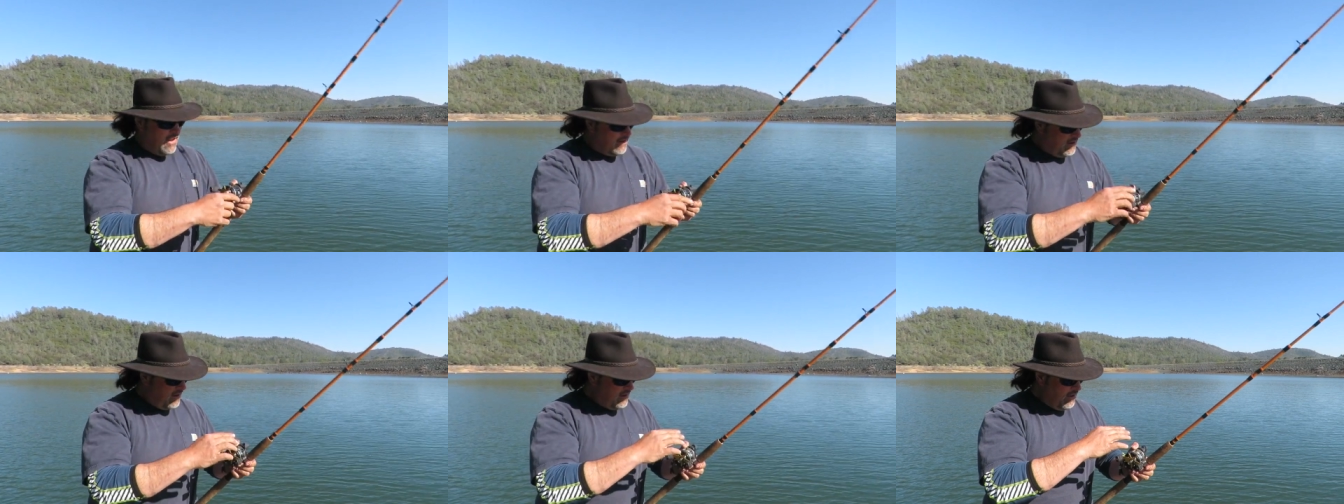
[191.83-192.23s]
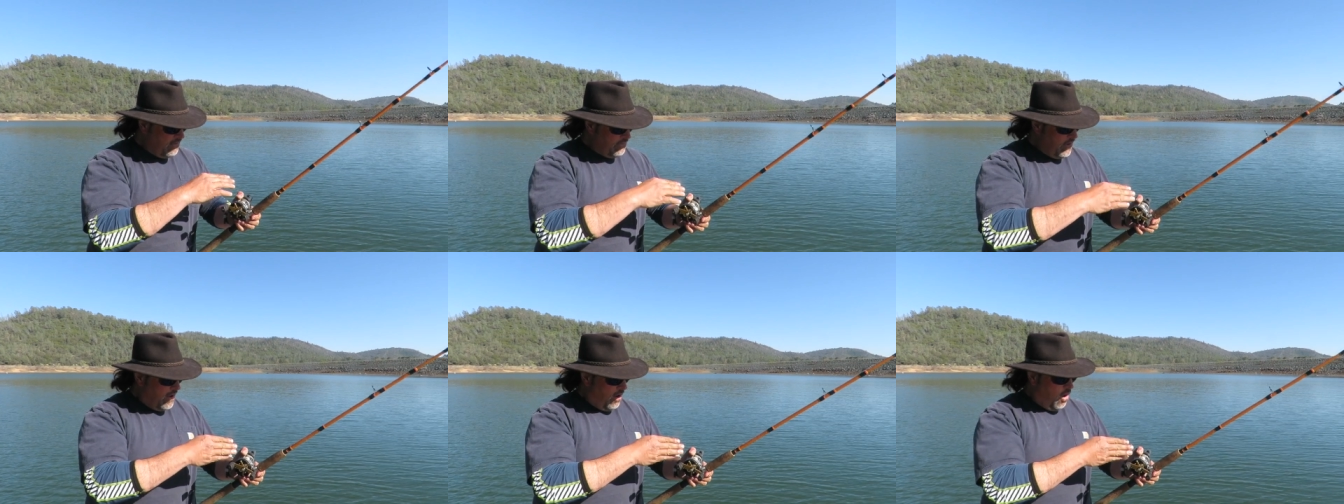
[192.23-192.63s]
none
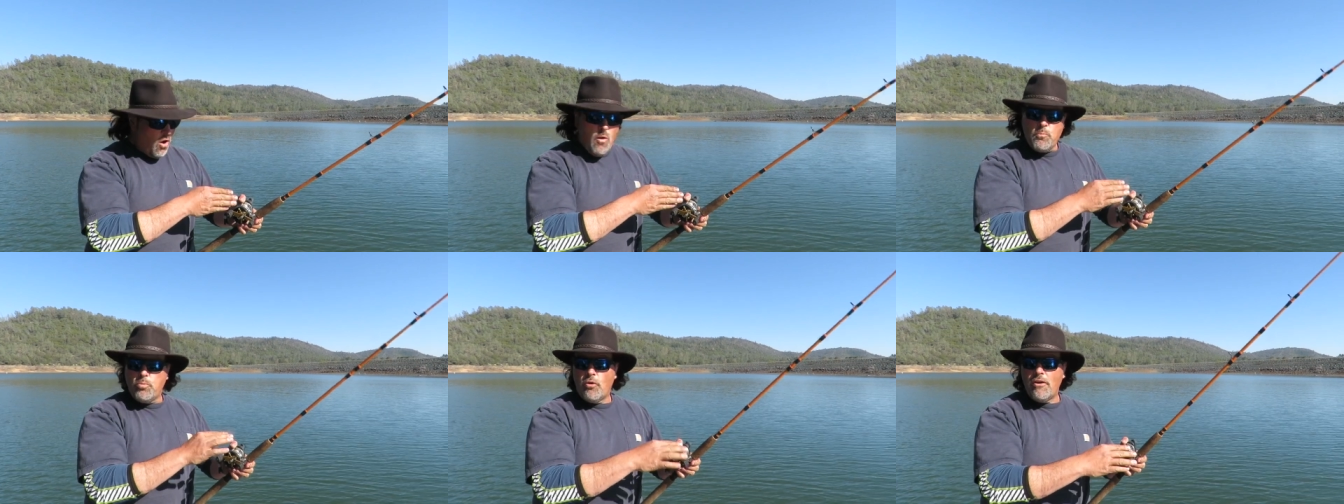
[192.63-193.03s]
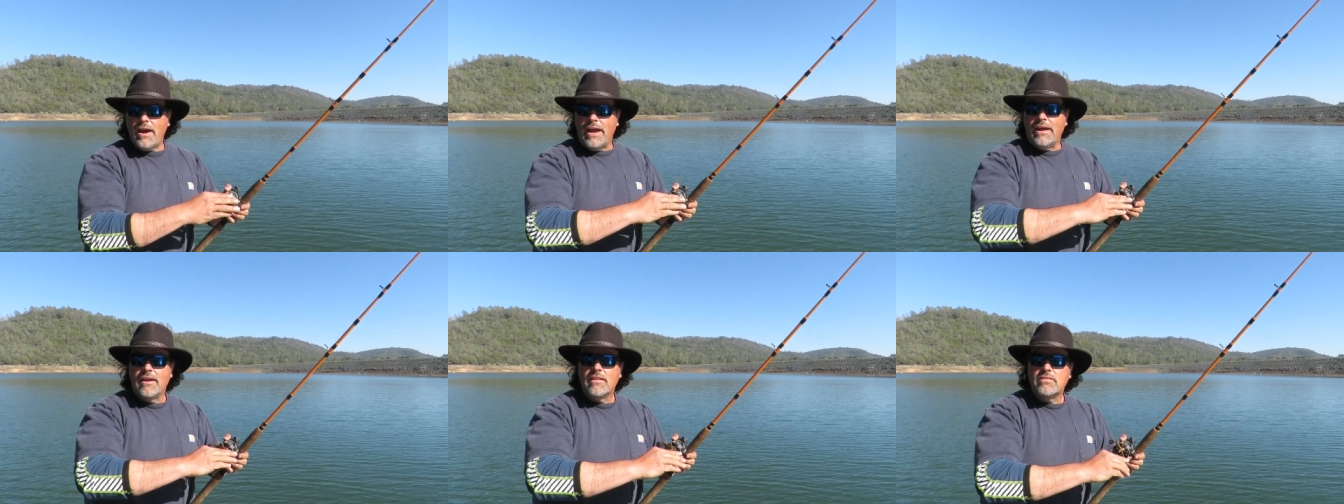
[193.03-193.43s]
of, oh
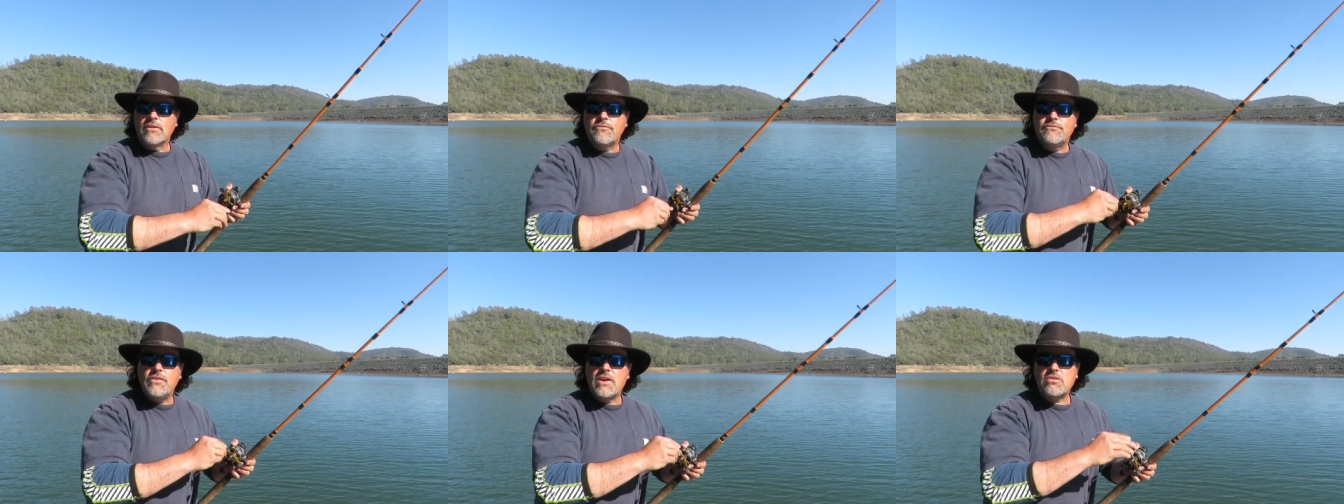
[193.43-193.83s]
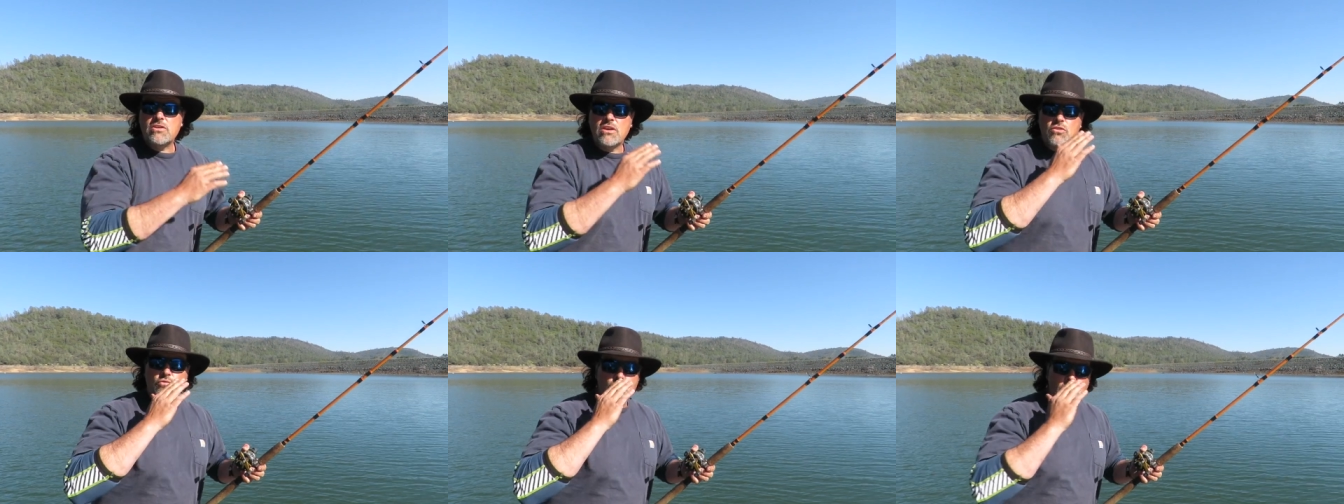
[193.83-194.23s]
boy, the
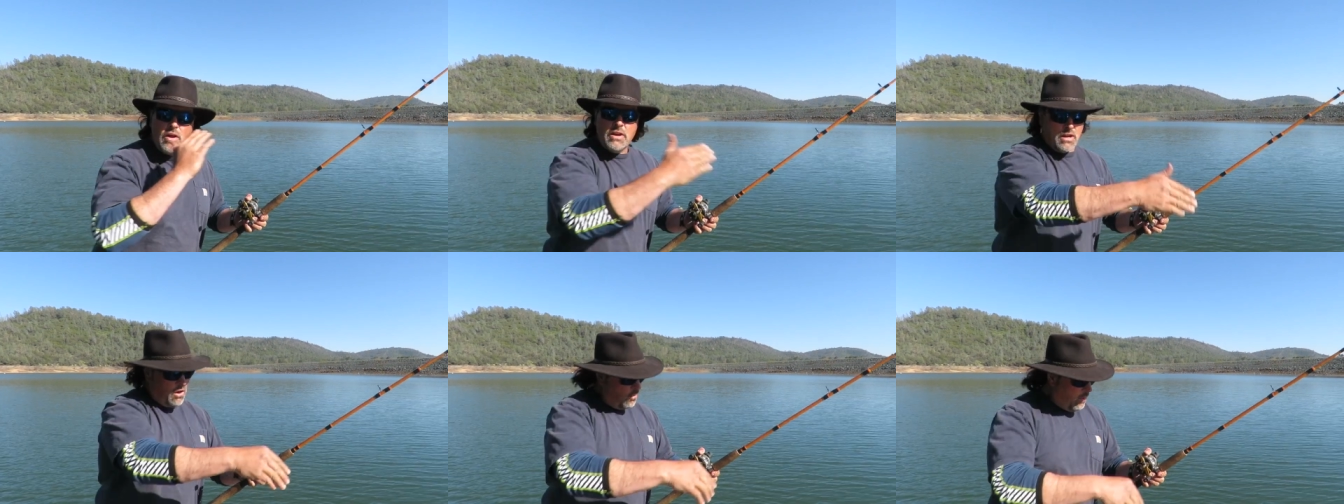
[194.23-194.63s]
fish is running